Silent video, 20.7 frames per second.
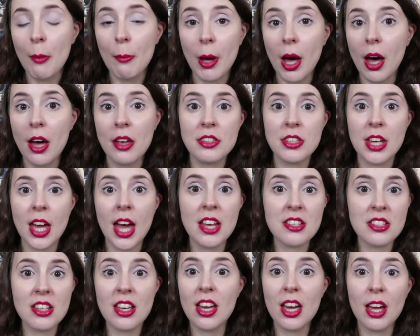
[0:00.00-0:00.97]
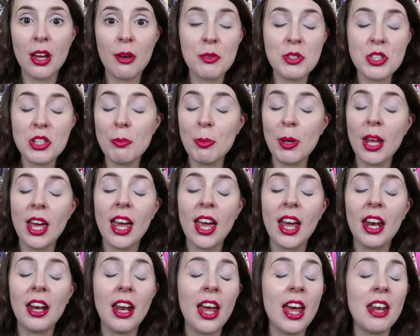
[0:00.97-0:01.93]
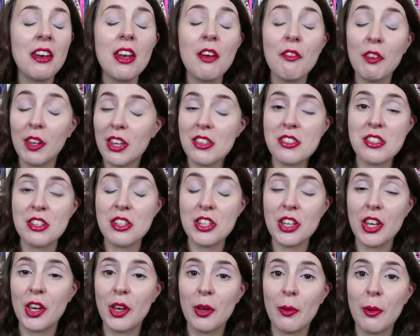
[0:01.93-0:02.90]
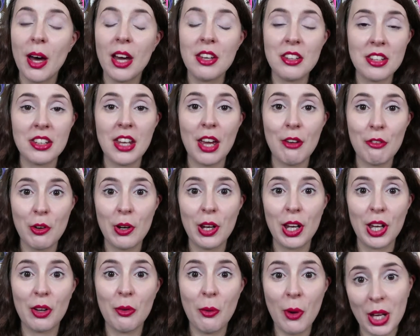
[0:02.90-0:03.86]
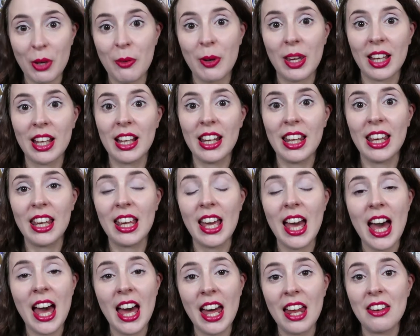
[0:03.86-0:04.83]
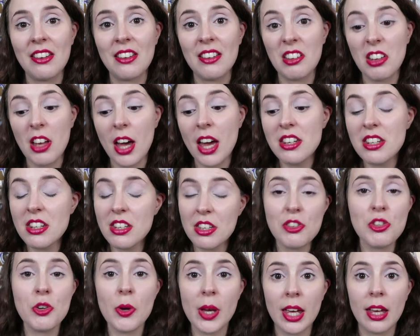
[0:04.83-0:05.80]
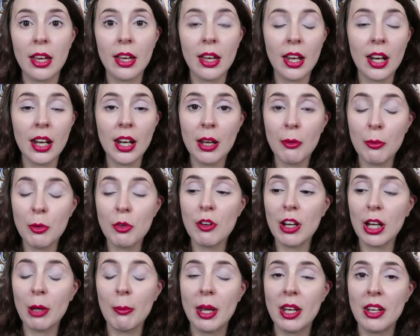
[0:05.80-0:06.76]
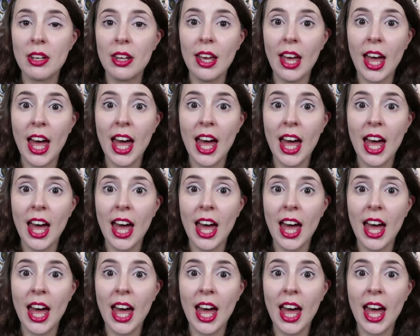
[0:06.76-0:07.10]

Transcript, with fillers: But as I was on a plane, I had nothing else to do, I did get through it quite quickly and I did enjoy it and I would recommend it.